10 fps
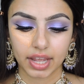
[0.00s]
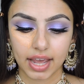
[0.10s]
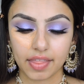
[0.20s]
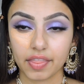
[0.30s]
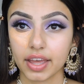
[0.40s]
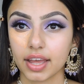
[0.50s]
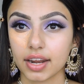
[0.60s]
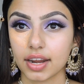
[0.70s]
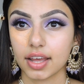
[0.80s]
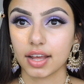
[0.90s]
and
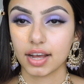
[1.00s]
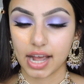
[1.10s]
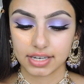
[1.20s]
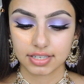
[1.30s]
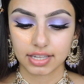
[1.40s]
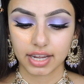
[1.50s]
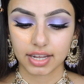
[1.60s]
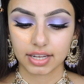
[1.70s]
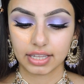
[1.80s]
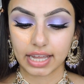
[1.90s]
then I just
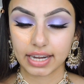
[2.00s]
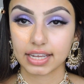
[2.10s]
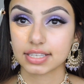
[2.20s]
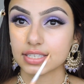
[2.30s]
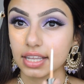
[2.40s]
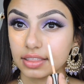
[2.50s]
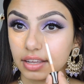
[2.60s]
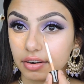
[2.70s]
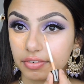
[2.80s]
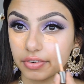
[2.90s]
like letting it sit
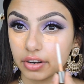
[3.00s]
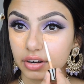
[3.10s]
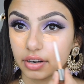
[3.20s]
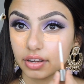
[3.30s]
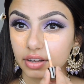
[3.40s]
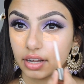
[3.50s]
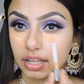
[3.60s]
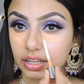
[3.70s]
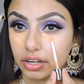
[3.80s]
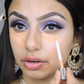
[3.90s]
there for a
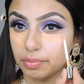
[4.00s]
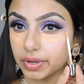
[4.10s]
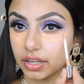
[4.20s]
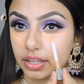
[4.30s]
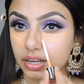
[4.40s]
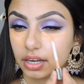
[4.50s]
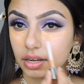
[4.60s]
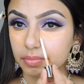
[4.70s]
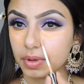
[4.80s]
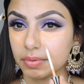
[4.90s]
little bit,
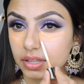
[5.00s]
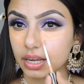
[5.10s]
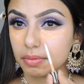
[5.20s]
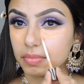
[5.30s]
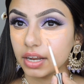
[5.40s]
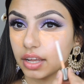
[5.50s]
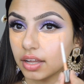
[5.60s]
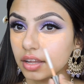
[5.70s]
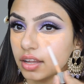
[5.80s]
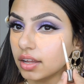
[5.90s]
like maybe like a minute,